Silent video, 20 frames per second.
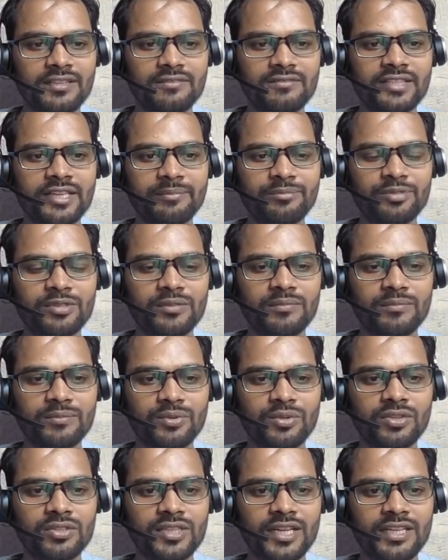we have to
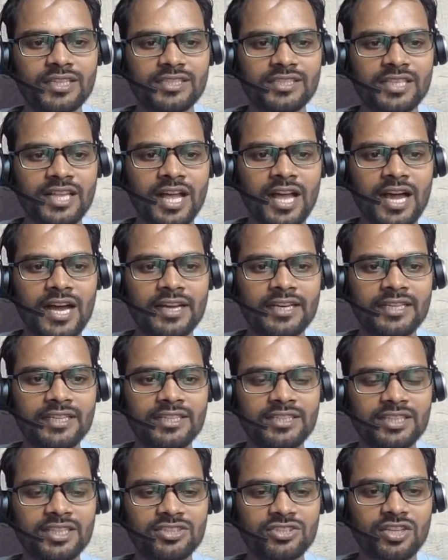import that is the RE
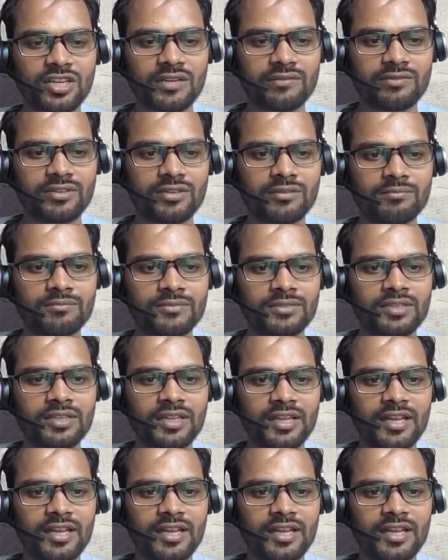in the short form,